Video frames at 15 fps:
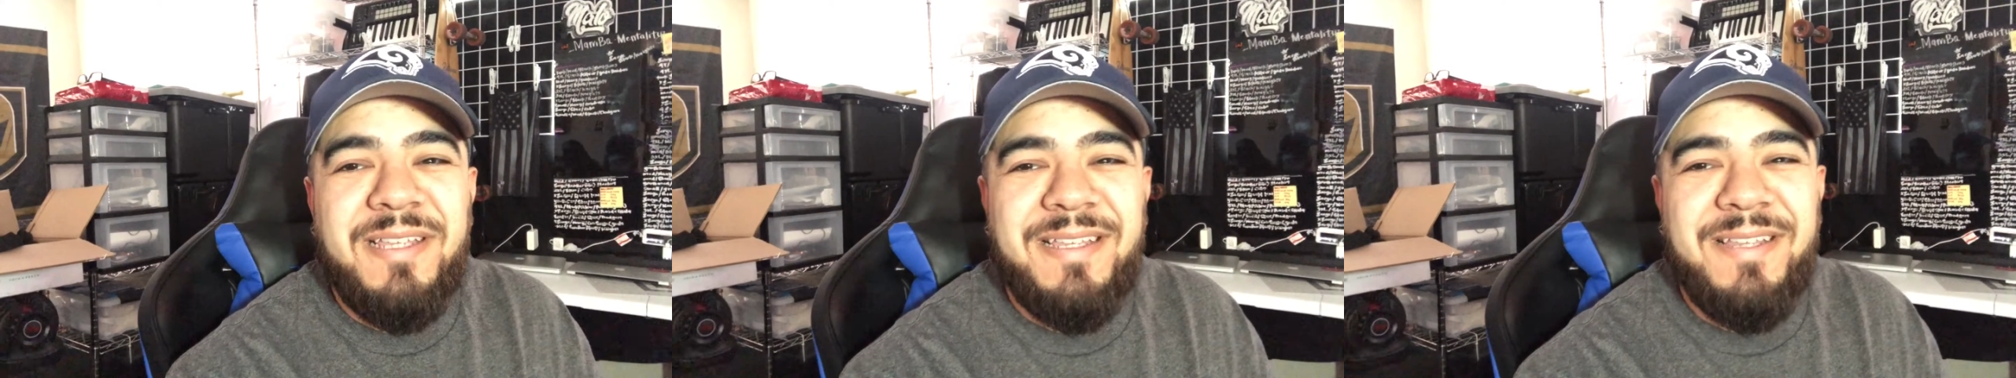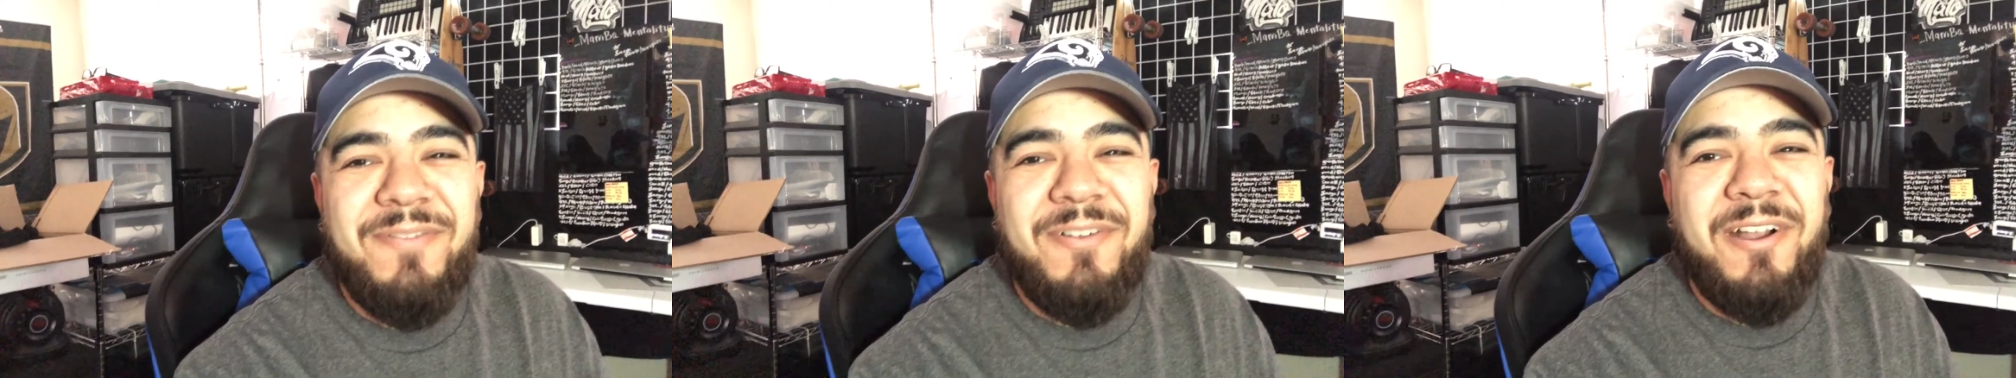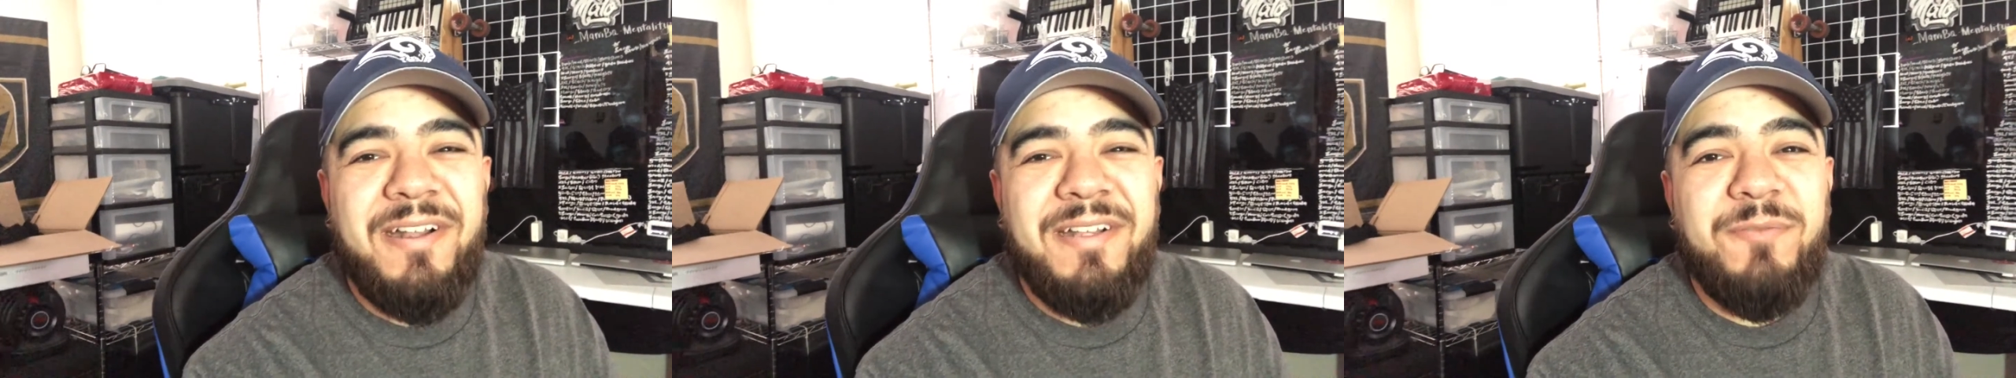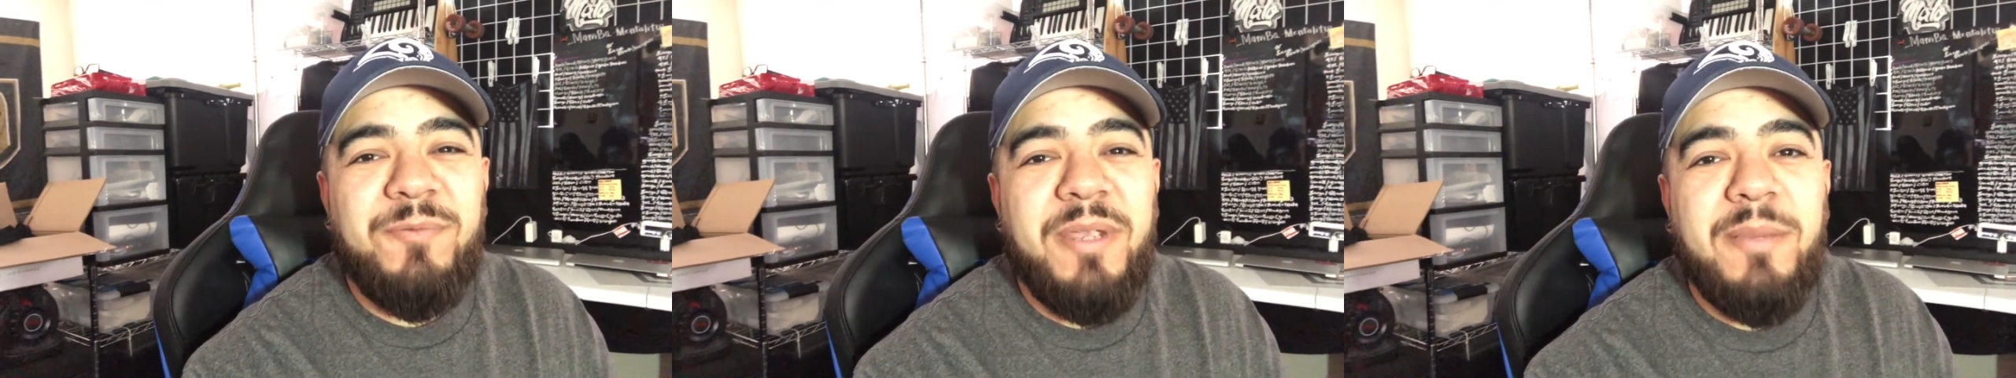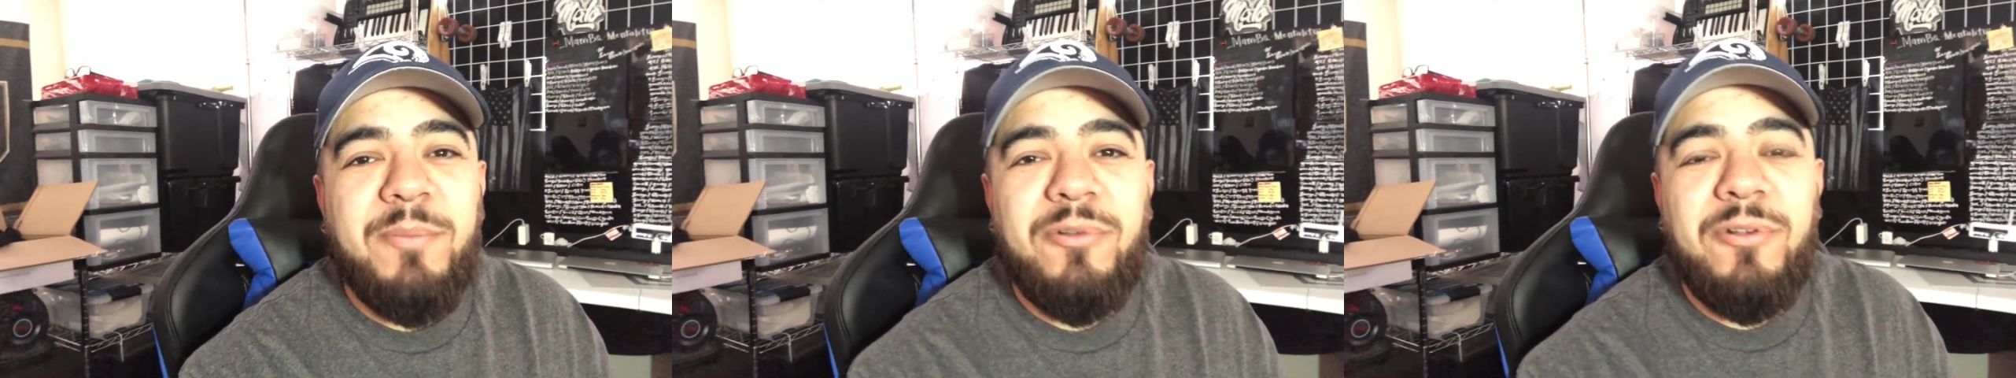I've already
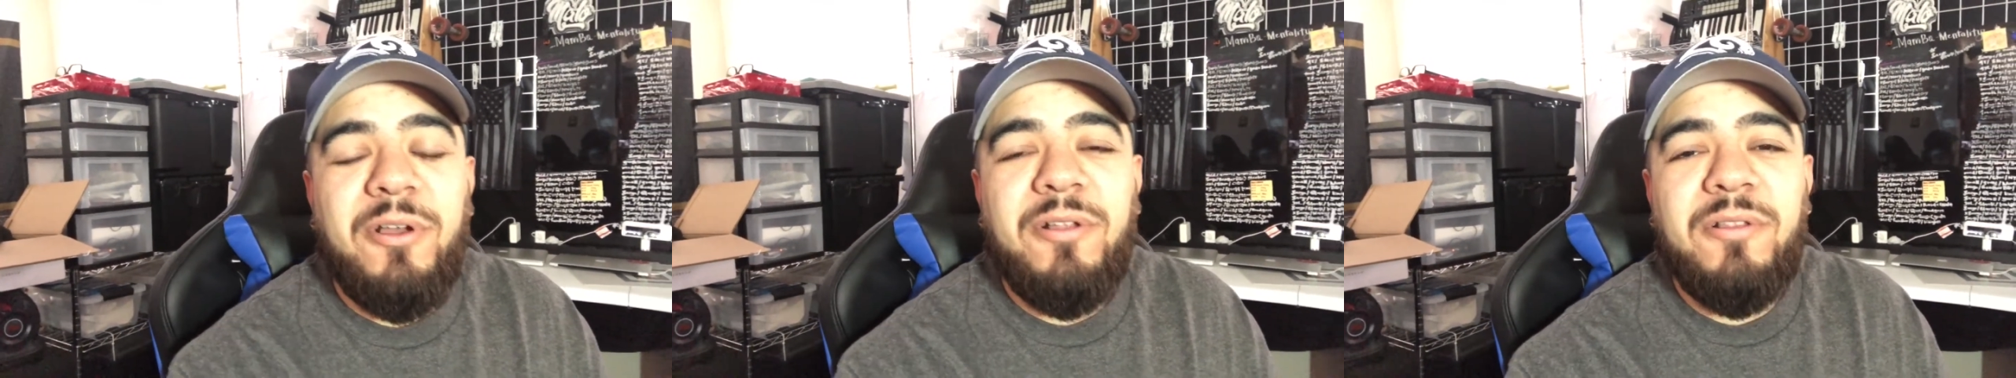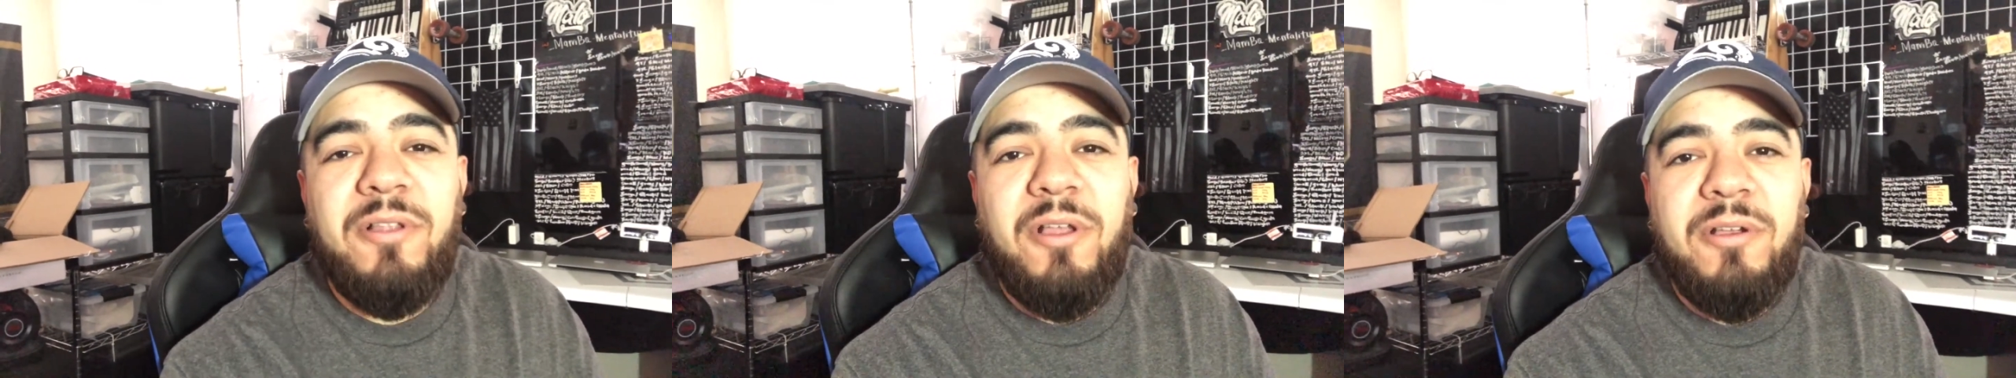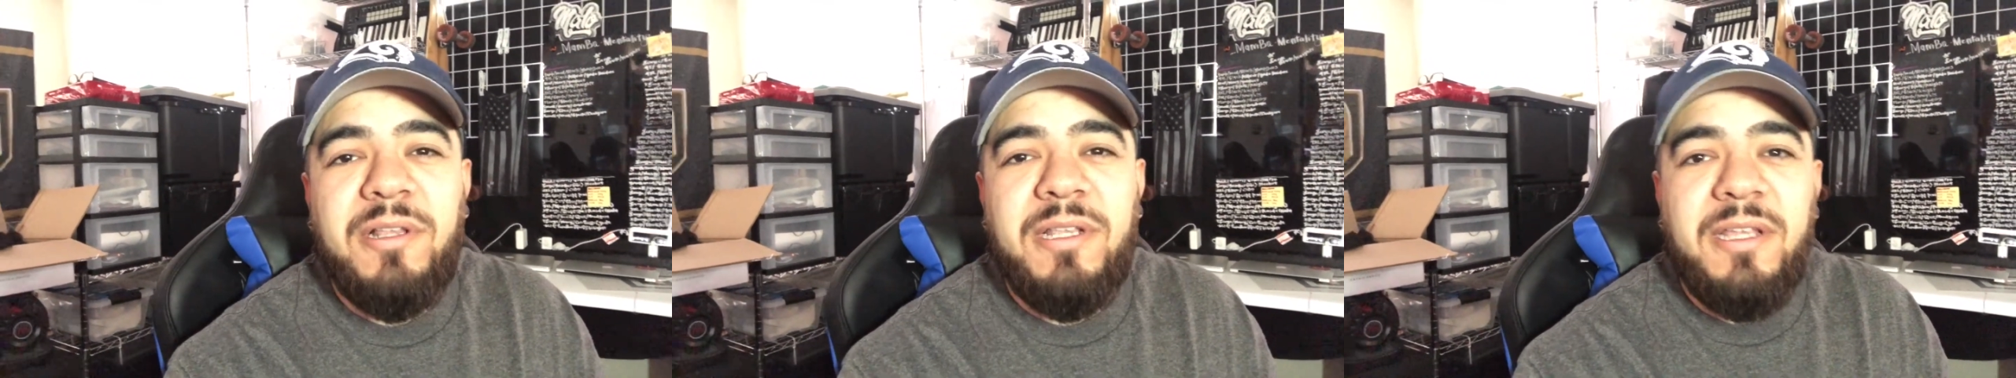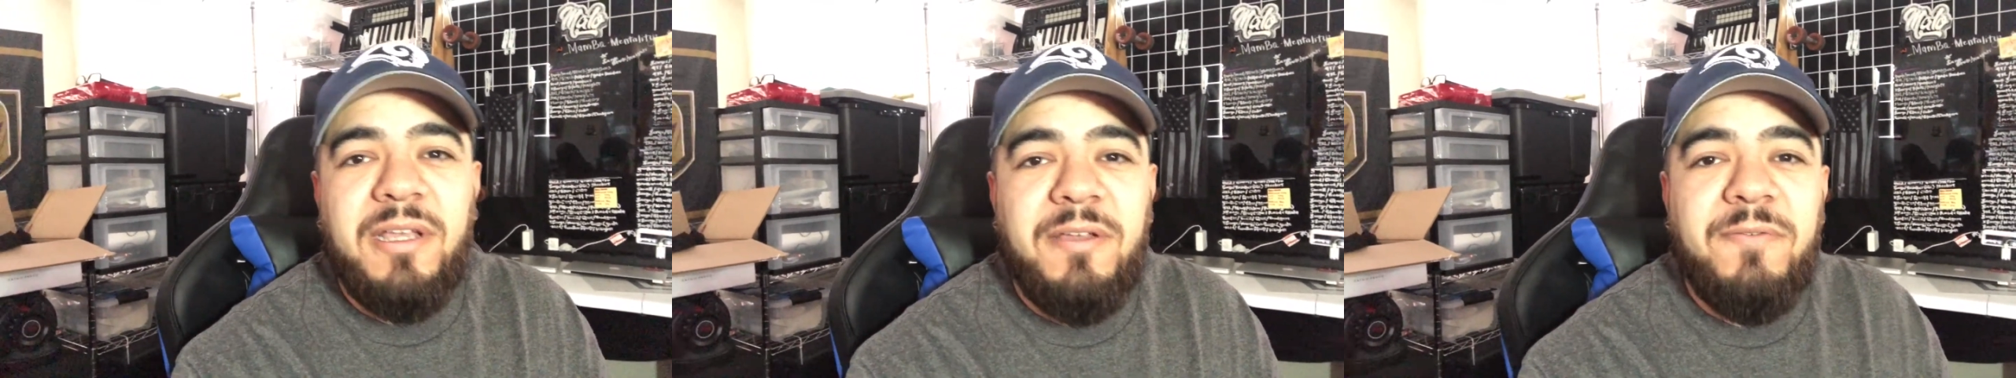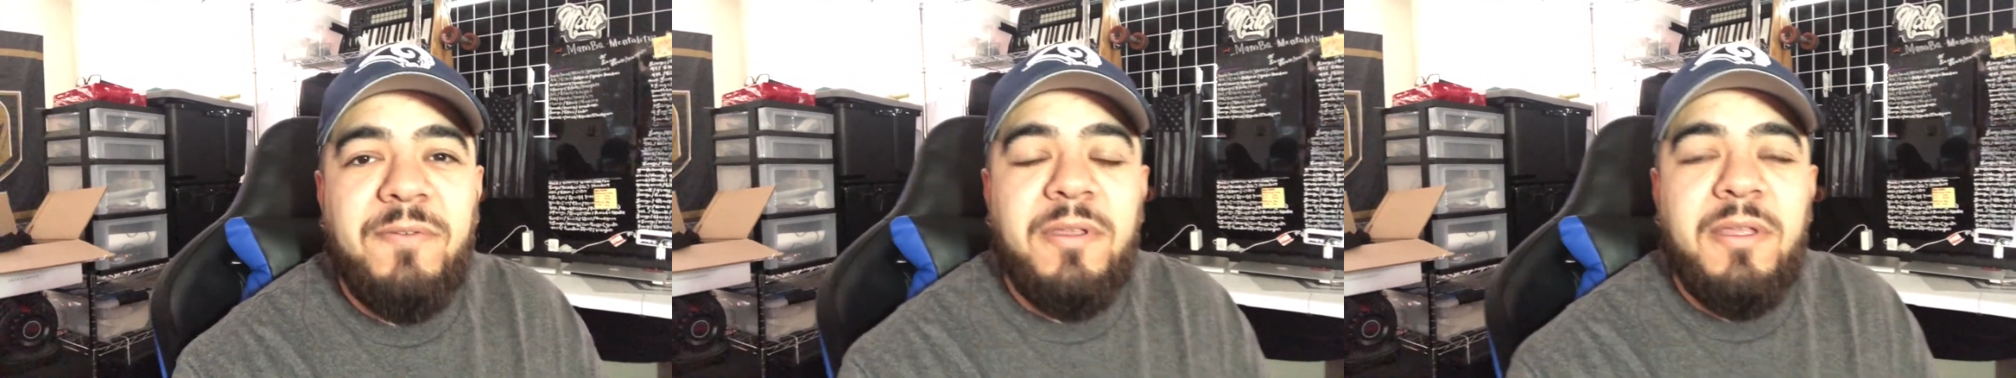rambled on long
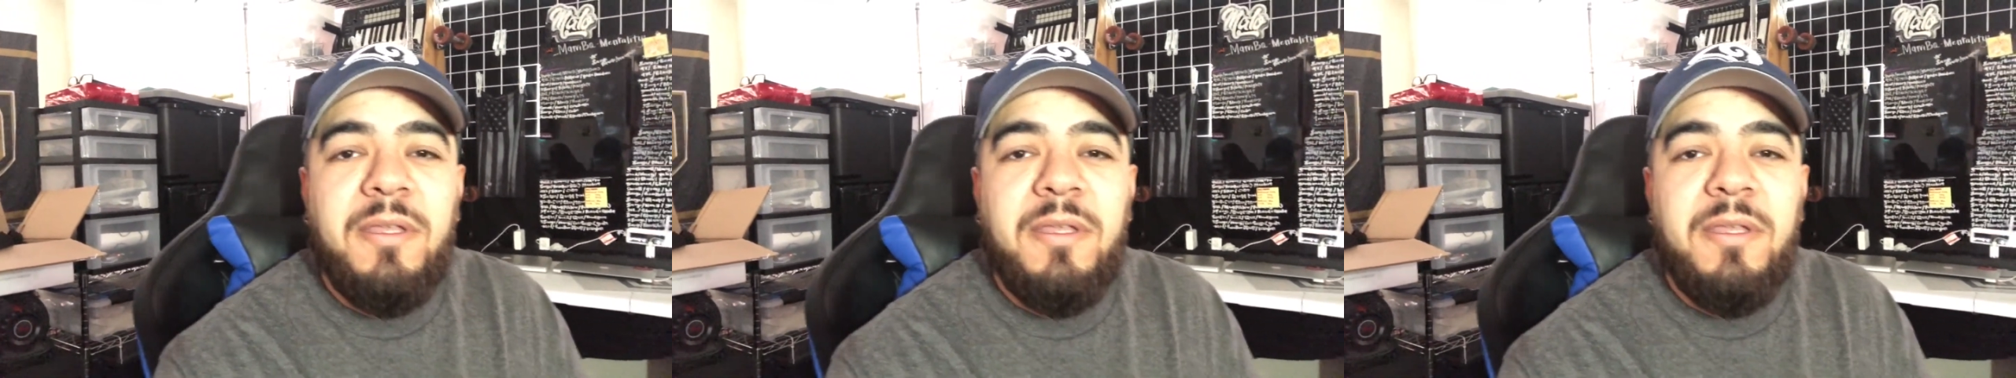enough,